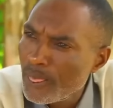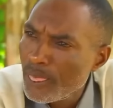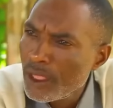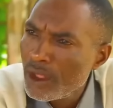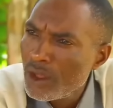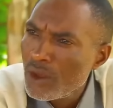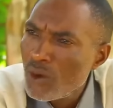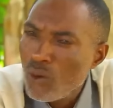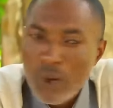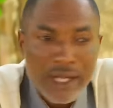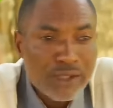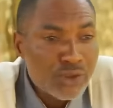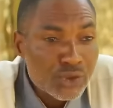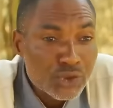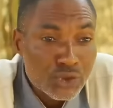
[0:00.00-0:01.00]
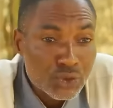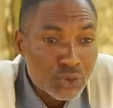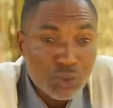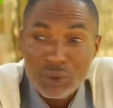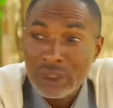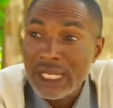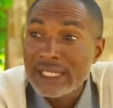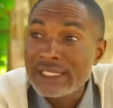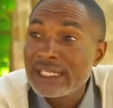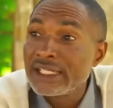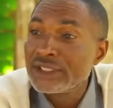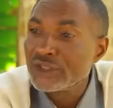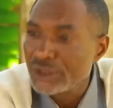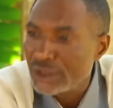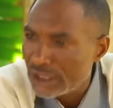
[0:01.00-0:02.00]
Why don't you learn a
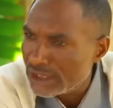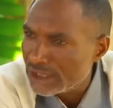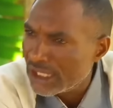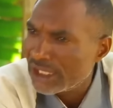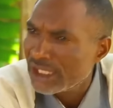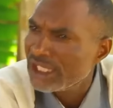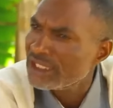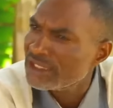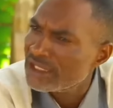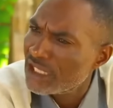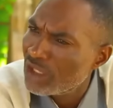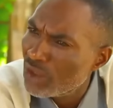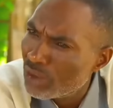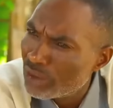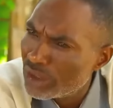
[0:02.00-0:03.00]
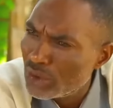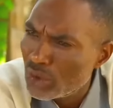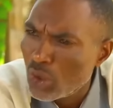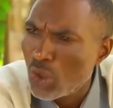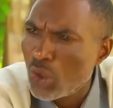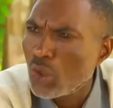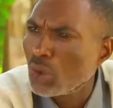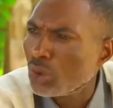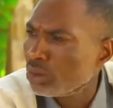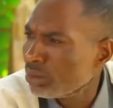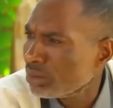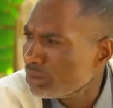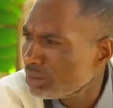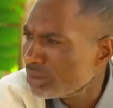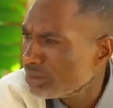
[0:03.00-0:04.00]
trade, at least tailoring or
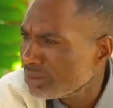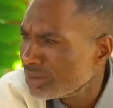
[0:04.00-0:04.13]
hair